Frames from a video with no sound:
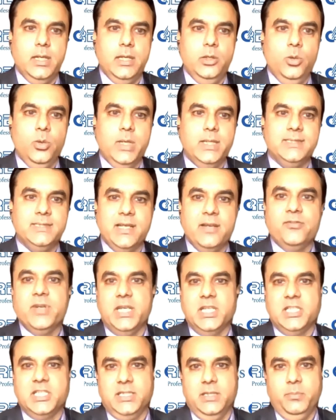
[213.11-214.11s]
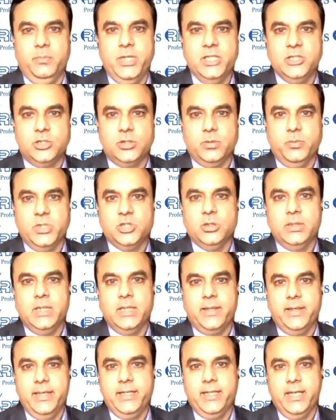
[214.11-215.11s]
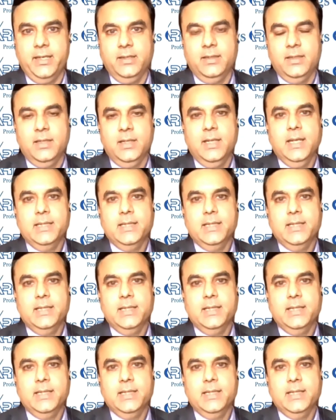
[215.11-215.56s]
look at self correction based on that rating.